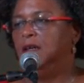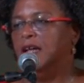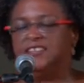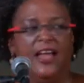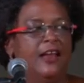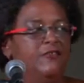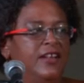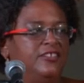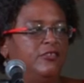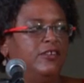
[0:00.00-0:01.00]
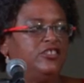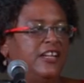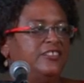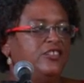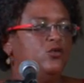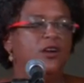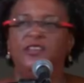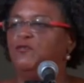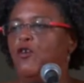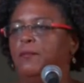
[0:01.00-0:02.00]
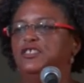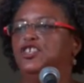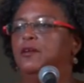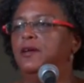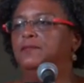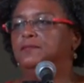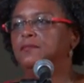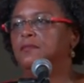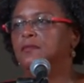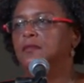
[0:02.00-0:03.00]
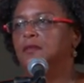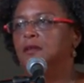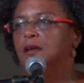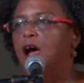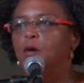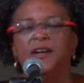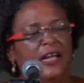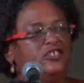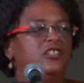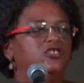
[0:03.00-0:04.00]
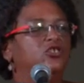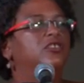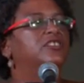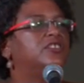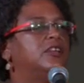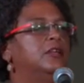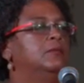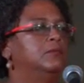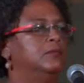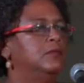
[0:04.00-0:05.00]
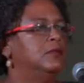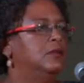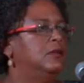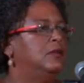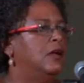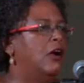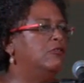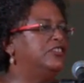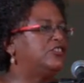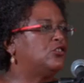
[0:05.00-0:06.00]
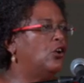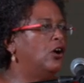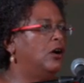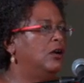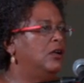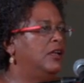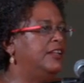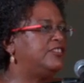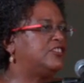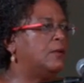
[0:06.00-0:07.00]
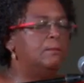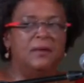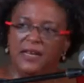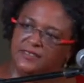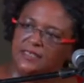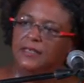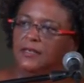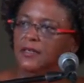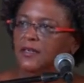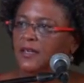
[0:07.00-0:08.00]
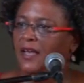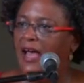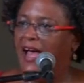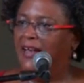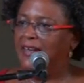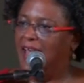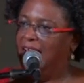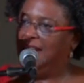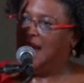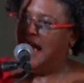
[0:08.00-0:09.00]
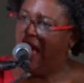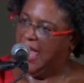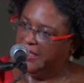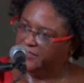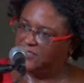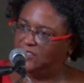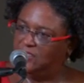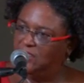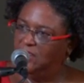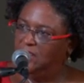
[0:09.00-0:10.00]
And Sir Henry and Sir Richard, I see you here as former chairman, our national insurance scheme, and restore its stability and enhance